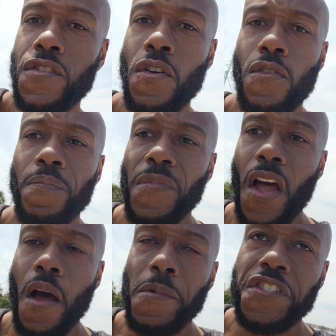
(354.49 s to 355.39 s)
I'm gonna
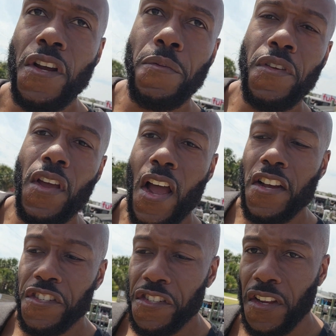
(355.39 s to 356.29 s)
share with you guys just a
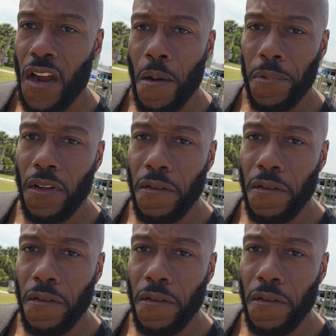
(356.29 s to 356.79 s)
couple of